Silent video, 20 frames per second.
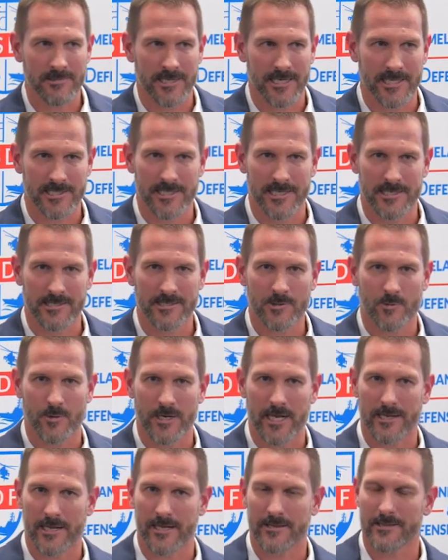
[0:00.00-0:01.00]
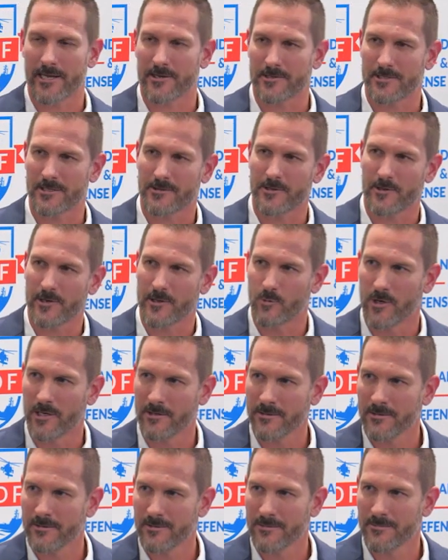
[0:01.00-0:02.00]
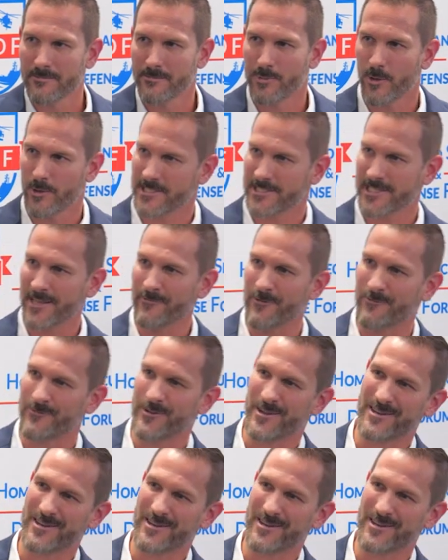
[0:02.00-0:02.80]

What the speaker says: and it said 29,031.7